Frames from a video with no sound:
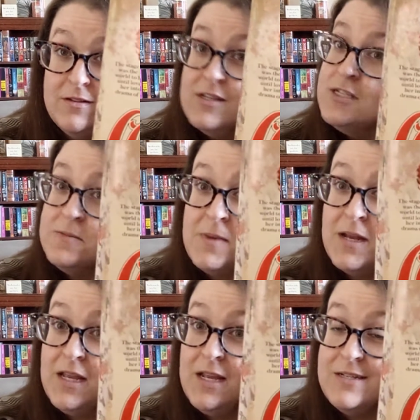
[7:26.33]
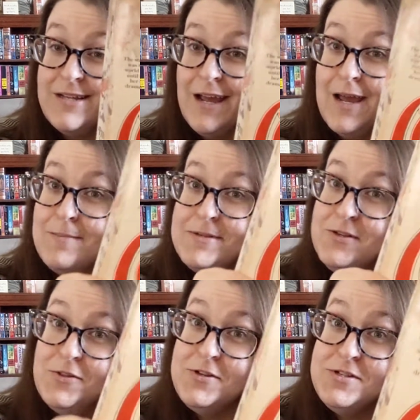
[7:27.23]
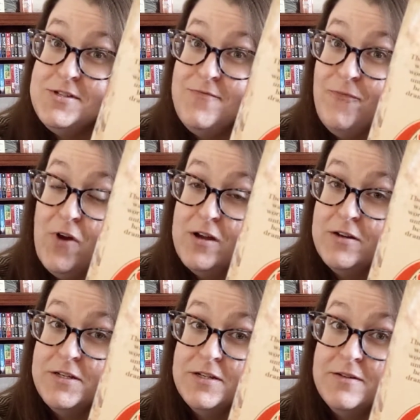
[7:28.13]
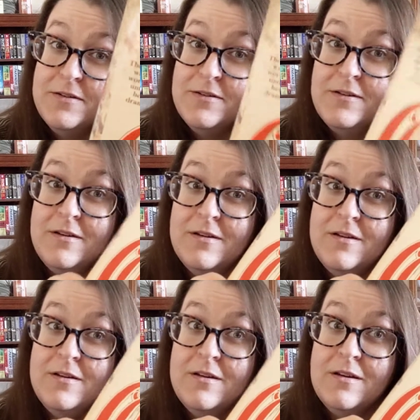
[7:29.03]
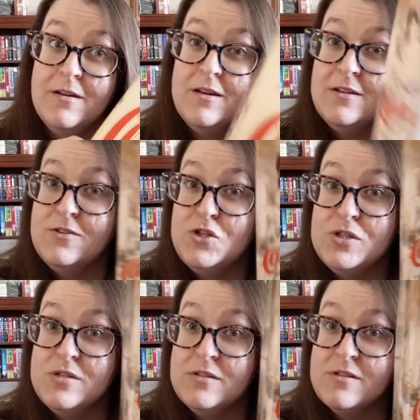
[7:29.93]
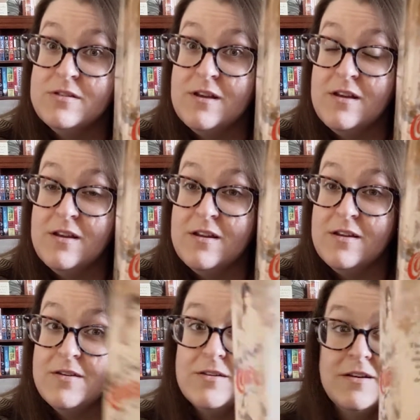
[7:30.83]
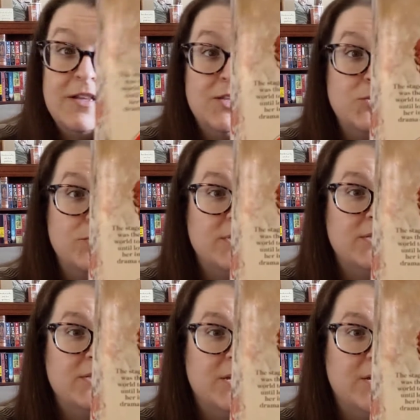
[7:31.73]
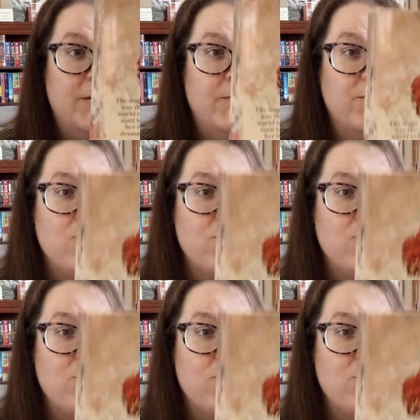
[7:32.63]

The smutty tab is on the front, and she's on the side. And this one is I